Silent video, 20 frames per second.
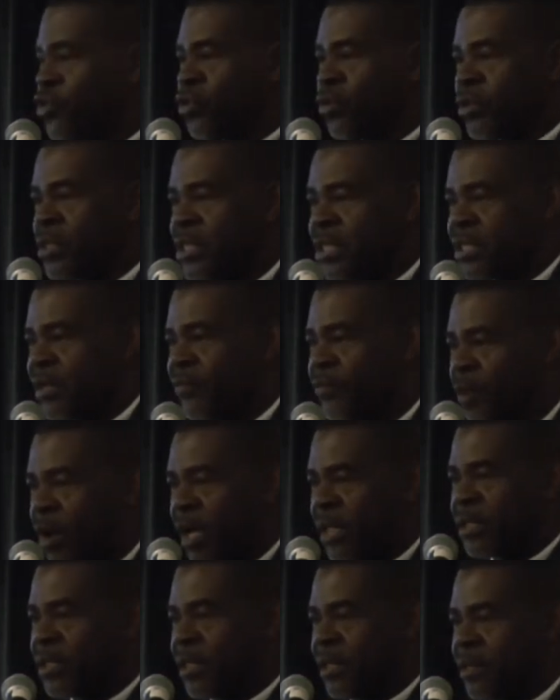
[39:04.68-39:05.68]
sources of
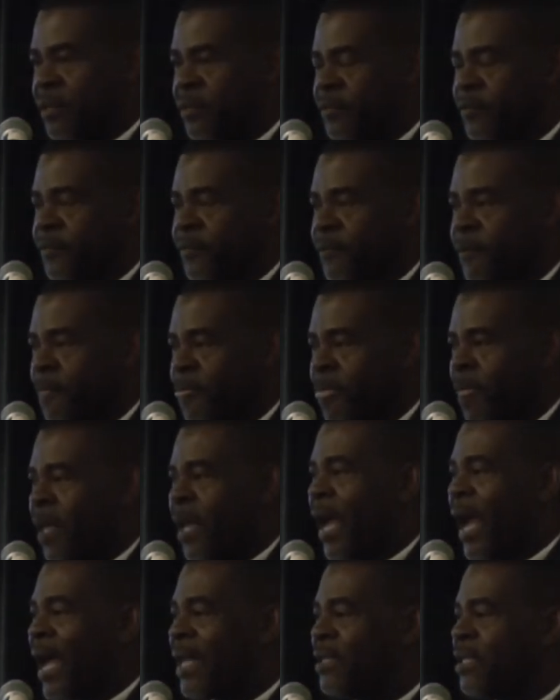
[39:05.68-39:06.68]
water
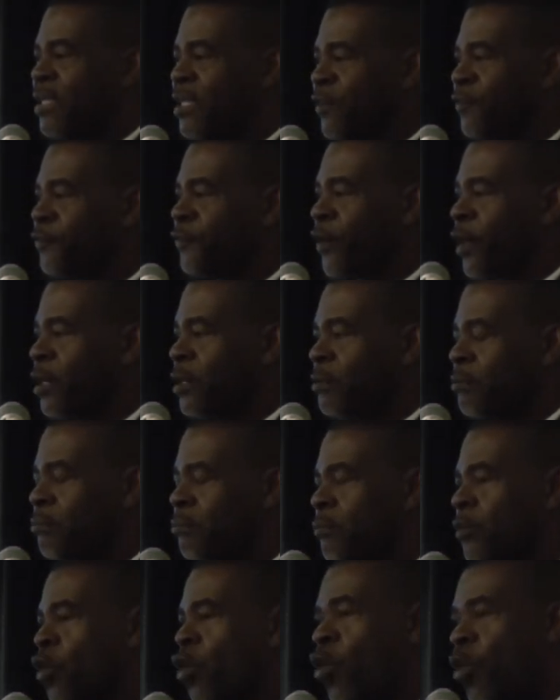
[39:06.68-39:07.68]
and the
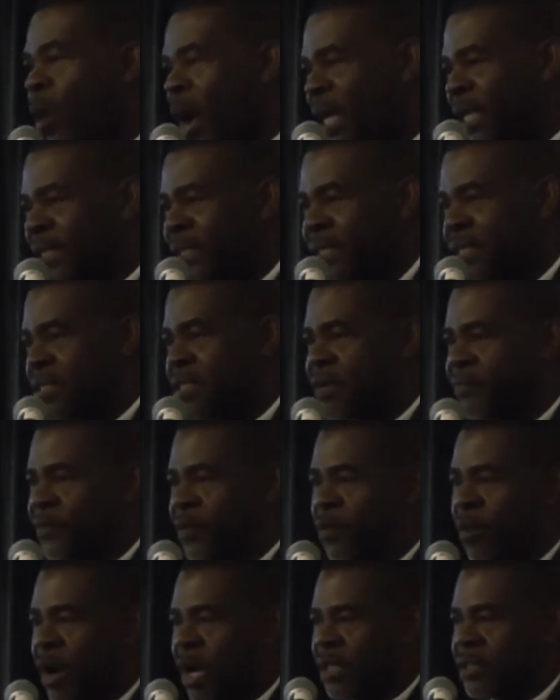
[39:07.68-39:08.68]
different qualities of
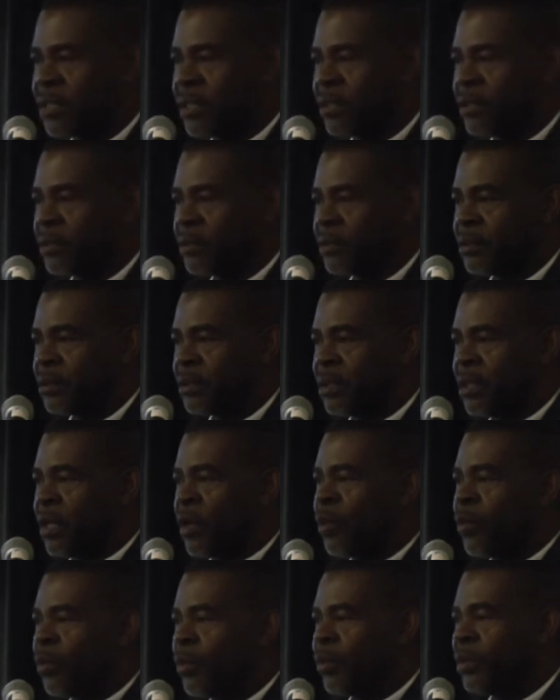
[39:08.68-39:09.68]
the water,
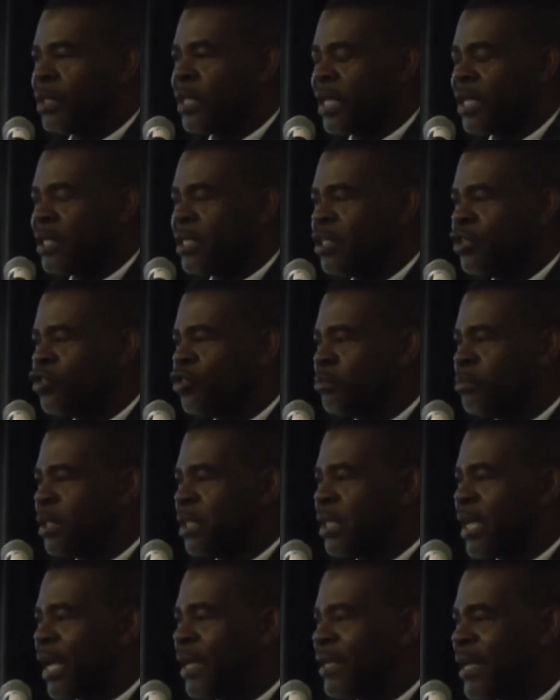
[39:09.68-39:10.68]
there need to
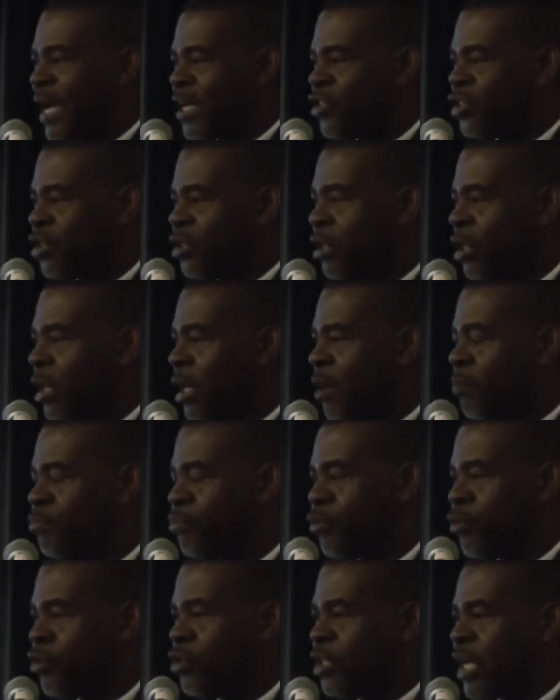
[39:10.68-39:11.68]
be a national
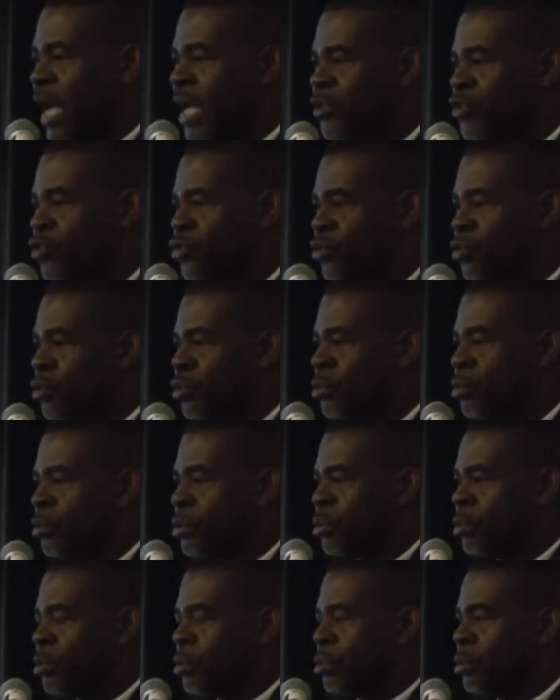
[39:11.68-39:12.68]
approach as
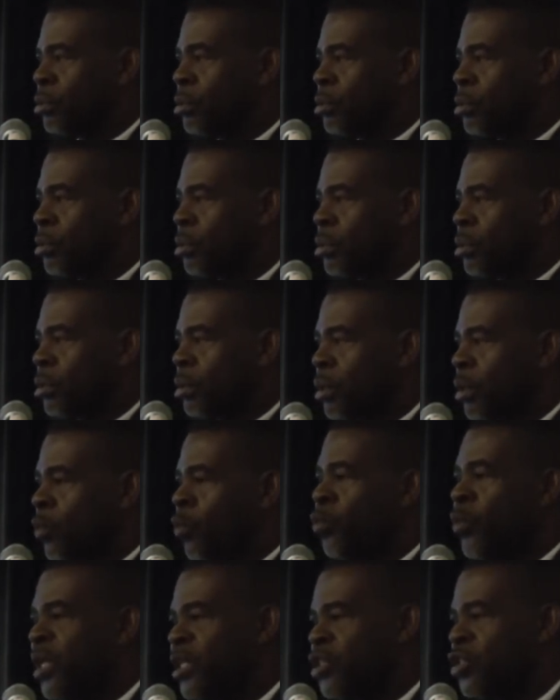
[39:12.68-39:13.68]
to
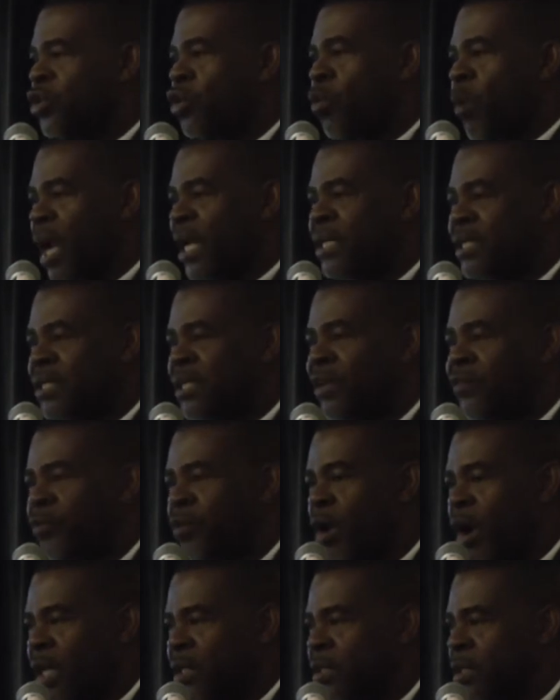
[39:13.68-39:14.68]
which quality of
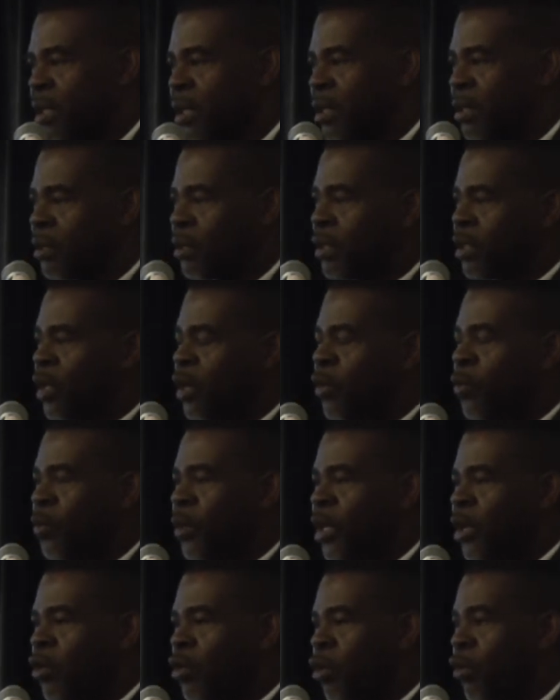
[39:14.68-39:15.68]
water
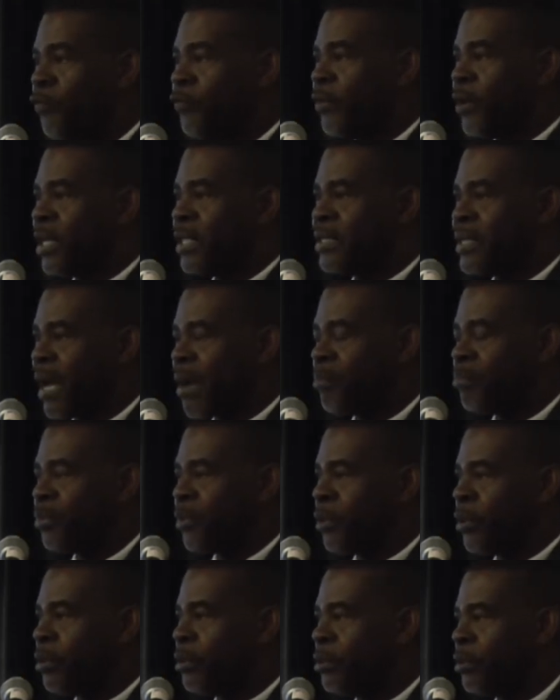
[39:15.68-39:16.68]
will go, for
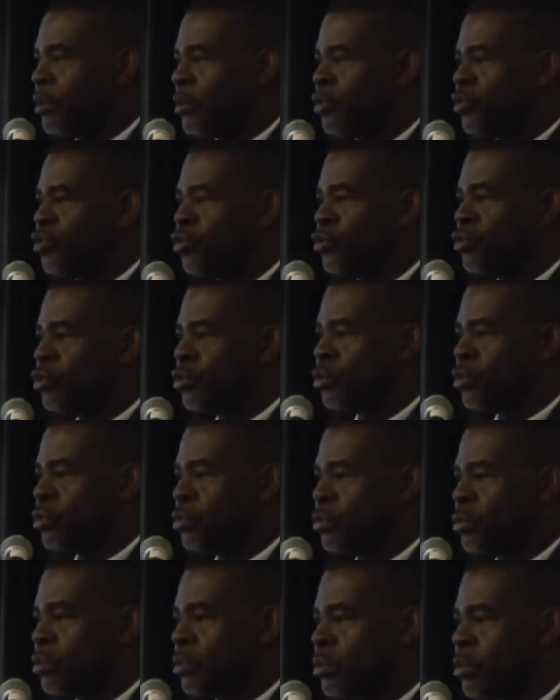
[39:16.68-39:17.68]
example,
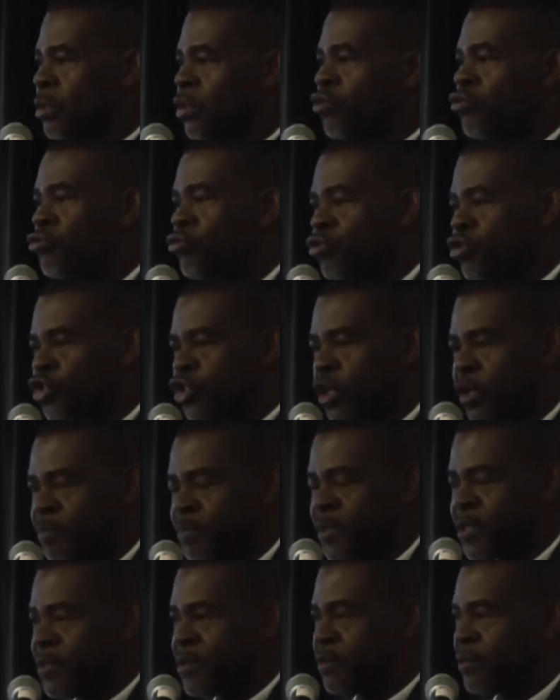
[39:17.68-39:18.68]
to the cruise
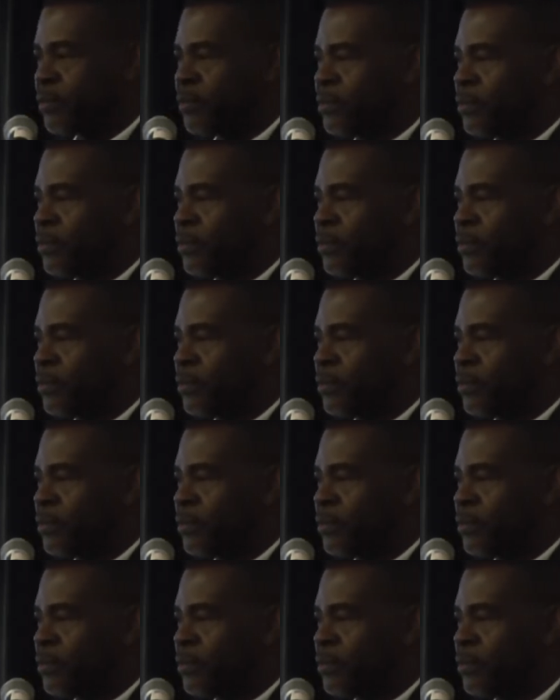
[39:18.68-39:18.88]
ships,